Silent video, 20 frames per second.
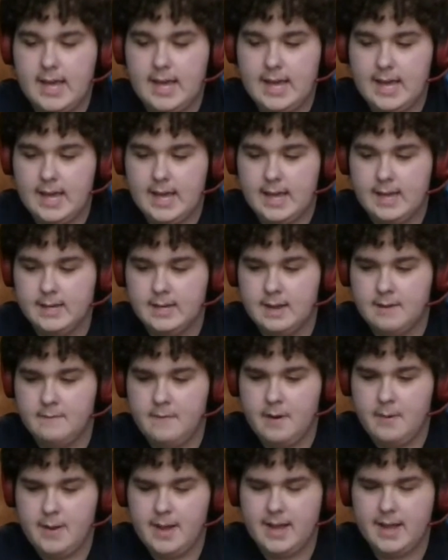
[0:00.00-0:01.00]
is a
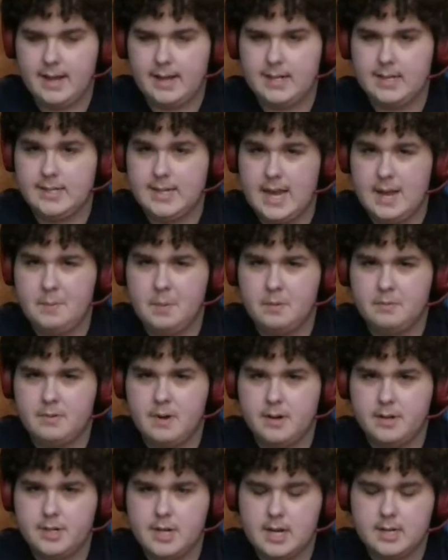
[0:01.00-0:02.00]
very stable
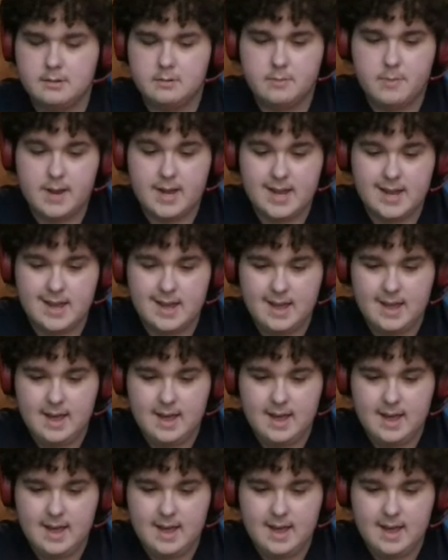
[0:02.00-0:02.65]
franchise for me.